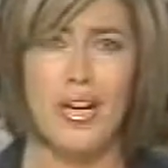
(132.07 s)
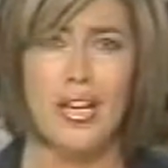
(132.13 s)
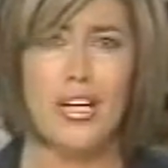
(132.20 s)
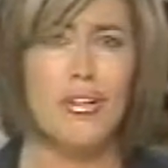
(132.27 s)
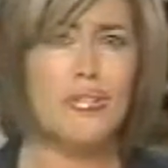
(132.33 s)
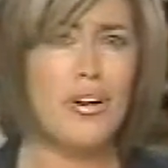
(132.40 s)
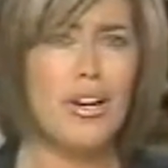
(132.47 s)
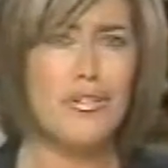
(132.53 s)

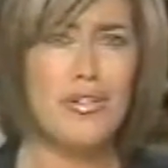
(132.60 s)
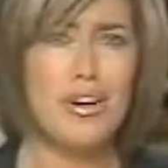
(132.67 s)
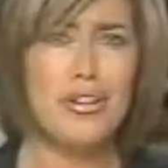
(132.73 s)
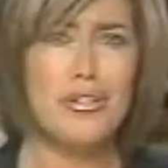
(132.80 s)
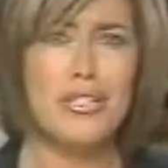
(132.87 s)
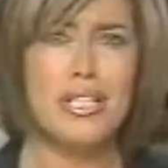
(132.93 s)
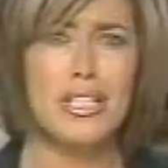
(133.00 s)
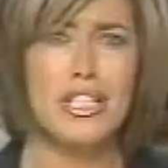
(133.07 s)
Now,
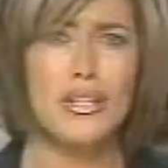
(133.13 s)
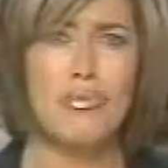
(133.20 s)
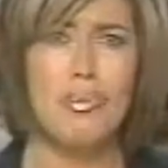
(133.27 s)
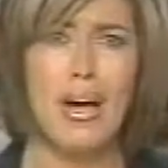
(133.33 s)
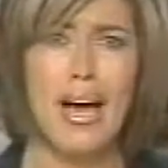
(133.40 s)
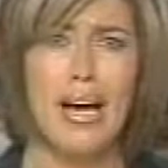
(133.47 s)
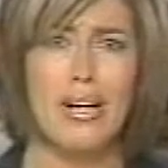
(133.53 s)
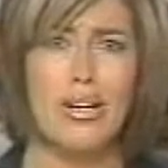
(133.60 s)
firefighters in
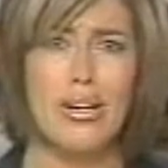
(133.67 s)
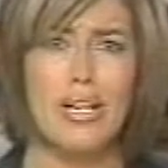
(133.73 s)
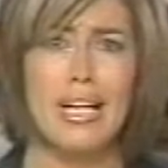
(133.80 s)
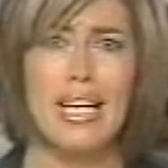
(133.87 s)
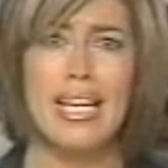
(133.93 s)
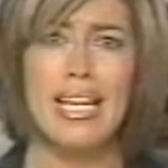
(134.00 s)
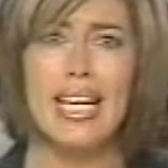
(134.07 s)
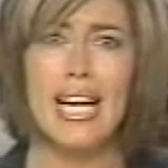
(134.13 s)
Quebec are
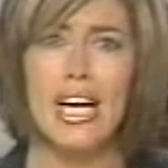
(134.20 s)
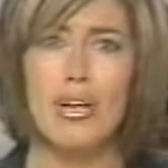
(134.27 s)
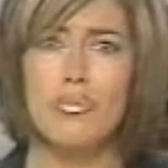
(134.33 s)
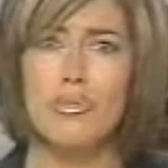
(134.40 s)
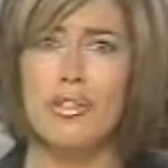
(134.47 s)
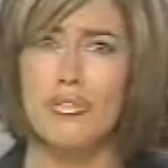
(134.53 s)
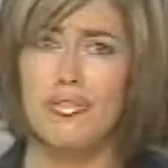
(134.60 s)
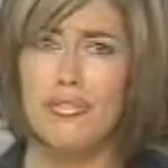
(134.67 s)
getting help
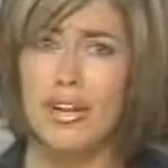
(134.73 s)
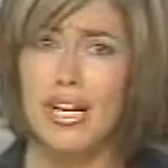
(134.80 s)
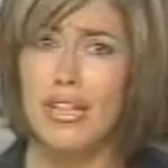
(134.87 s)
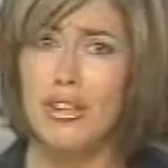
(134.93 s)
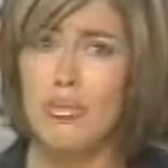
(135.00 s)
to fight